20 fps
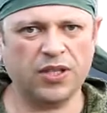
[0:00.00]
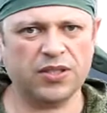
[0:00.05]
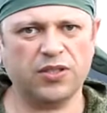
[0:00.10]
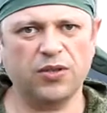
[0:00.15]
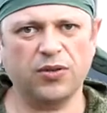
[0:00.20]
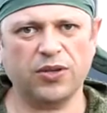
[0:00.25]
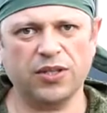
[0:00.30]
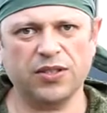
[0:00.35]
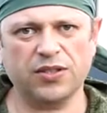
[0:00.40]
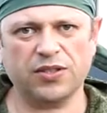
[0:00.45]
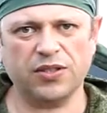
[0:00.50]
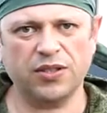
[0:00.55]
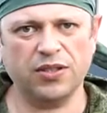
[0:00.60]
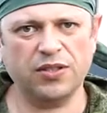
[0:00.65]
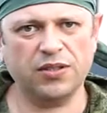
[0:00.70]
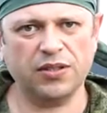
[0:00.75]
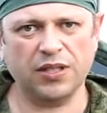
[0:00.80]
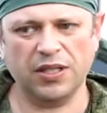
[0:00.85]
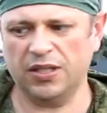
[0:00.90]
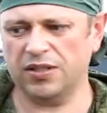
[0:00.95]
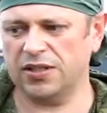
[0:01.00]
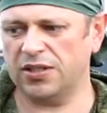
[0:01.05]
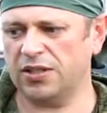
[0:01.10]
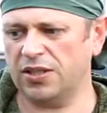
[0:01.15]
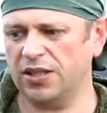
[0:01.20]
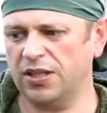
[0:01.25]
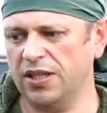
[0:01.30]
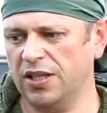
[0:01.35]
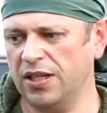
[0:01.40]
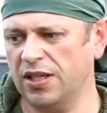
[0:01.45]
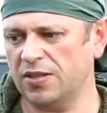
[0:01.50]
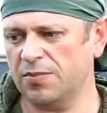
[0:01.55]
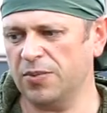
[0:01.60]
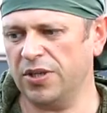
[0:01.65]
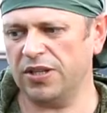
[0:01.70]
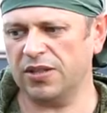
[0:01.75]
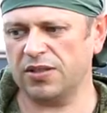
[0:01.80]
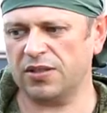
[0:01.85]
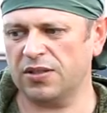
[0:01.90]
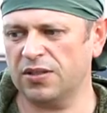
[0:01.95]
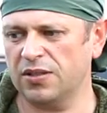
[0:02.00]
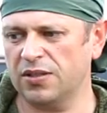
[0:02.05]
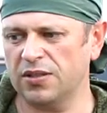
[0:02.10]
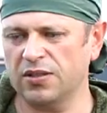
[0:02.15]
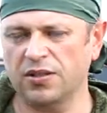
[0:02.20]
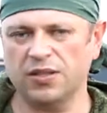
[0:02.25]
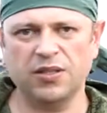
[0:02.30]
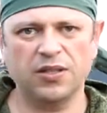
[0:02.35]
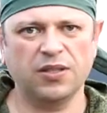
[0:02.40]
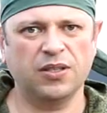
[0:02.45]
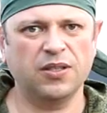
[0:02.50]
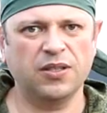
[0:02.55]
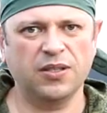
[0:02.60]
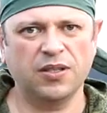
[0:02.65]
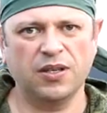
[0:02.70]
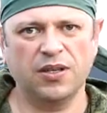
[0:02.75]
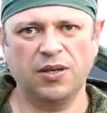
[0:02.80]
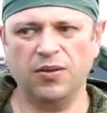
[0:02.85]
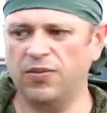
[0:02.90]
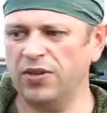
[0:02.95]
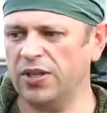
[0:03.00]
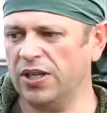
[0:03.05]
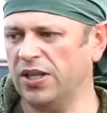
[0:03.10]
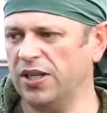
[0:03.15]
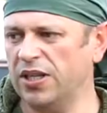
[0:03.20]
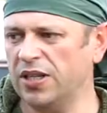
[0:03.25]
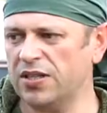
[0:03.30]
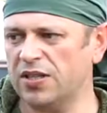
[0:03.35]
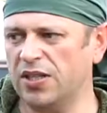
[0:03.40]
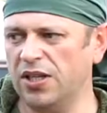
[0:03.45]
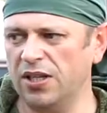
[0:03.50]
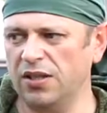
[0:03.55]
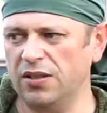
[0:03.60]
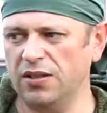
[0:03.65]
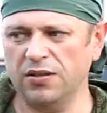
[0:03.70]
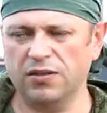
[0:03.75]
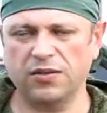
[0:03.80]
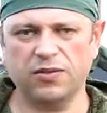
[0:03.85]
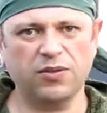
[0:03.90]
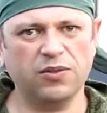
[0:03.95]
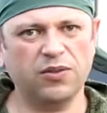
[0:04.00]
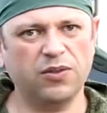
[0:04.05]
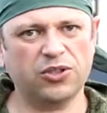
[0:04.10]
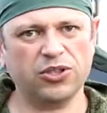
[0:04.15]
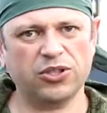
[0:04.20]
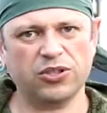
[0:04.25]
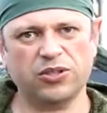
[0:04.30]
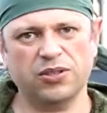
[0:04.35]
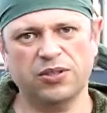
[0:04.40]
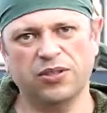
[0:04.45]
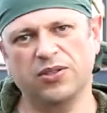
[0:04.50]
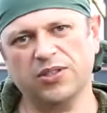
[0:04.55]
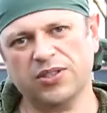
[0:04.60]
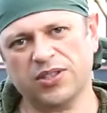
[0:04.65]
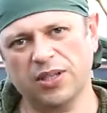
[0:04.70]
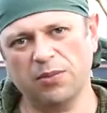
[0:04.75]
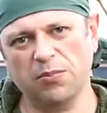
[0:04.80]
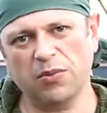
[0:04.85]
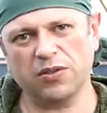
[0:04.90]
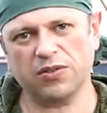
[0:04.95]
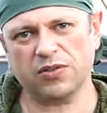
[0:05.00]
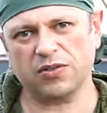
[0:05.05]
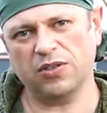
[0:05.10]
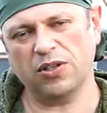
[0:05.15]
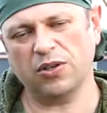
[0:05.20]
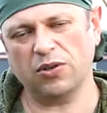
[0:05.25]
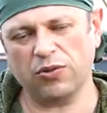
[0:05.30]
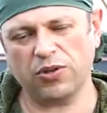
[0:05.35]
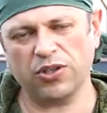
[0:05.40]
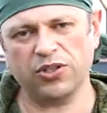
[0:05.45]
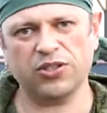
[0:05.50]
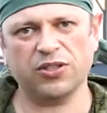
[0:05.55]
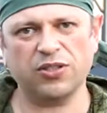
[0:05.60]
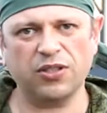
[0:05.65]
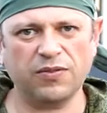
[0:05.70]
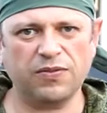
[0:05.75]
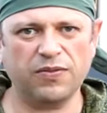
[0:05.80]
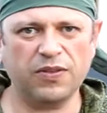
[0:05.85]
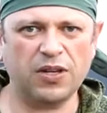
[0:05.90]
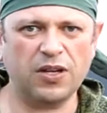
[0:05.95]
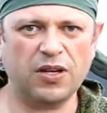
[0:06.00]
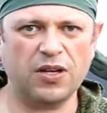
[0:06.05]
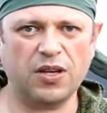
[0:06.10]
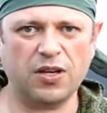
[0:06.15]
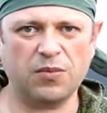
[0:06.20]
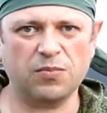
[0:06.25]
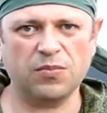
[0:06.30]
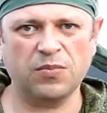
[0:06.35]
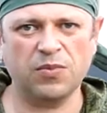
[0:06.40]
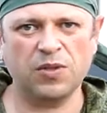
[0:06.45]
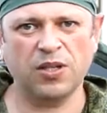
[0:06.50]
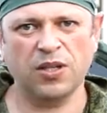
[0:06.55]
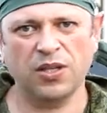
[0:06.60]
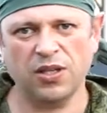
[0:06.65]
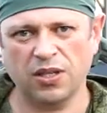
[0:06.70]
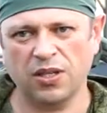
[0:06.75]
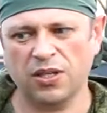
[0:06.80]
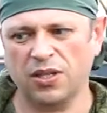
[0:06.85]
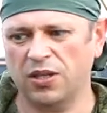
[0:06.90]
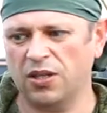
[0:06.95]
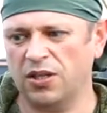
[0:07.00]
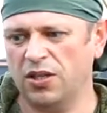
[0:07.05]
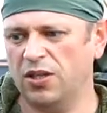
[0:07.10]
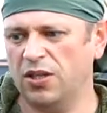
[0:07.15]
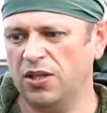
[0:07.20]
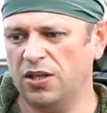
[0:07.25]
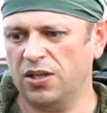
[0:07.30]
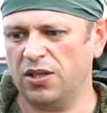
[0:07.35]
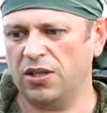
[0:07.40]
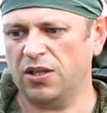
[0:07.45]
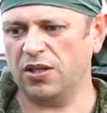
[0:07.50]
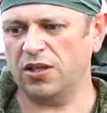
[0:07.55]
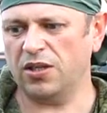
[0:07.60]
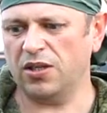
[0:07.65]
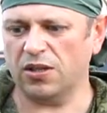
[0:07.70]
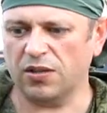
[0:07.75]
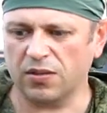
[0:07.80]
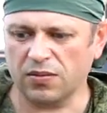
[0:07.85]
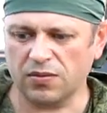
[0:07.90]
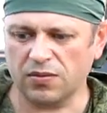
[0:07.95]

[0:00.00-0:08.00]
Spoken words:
you can see, LCT has made a very nice gun which resembles the original firearm in